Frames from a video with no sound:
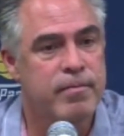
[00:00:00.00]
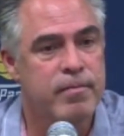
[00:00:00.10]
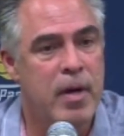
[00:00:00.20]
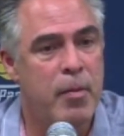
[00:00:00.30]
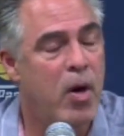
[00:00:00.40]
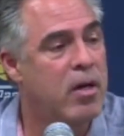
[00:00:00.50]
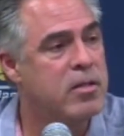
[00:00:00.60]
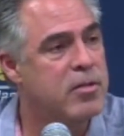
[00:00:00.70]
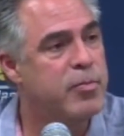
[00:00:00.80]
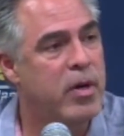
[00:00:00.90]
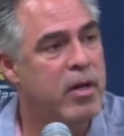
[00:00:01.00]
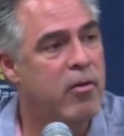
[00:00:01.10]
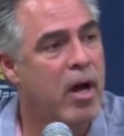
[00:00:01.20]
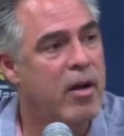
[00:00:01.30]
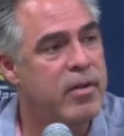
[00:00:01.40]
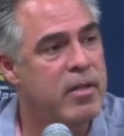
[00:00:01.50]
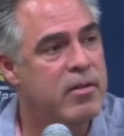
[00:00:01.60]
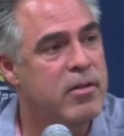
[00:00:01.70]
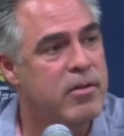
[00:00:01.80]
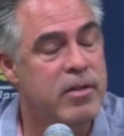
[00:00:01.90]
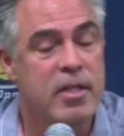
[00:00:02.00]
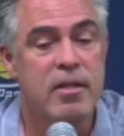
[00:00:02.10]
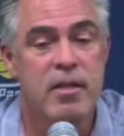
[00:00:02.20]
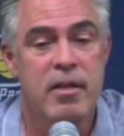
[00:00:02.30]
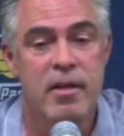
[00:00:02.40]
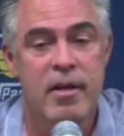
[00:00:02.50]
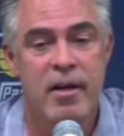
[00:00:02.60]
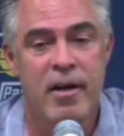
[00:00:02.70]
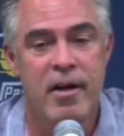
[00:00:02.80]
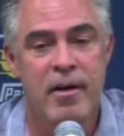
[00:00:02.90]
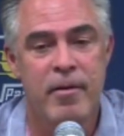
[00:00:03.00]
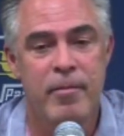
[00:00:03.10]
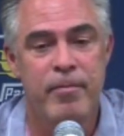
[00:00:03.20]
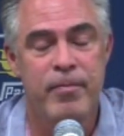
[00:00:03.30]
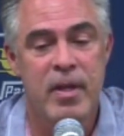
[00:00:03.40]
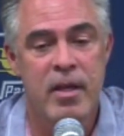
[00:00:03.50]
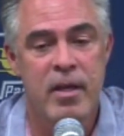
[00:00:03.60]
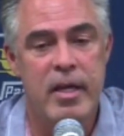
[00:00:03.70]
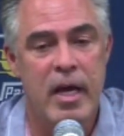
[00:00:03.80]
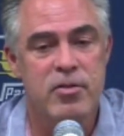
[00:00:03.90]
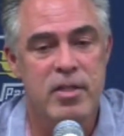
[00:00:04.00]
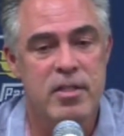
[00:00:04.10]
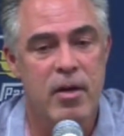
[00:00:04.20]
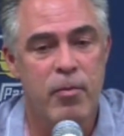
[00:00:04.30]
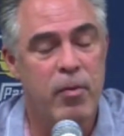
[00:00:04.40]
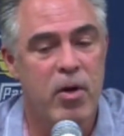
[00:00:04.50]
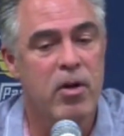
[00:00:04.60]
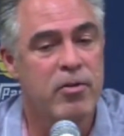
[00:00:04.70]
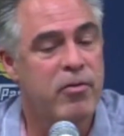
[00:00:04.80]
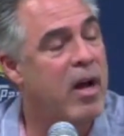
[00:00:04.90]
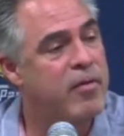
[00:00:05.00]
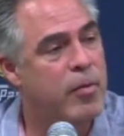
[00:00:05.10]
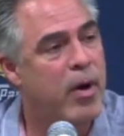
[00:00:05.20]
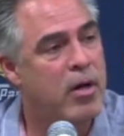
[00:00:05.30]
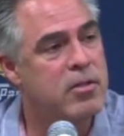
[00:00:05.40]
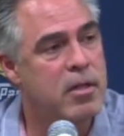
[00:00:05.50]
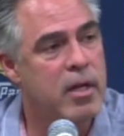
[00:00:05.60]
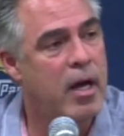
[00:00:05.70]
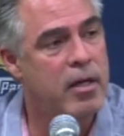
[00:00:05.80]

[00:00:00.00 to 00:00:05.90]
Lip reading: My boss is pretty crafty, too, and he actually said we were going to draft a Boston guy.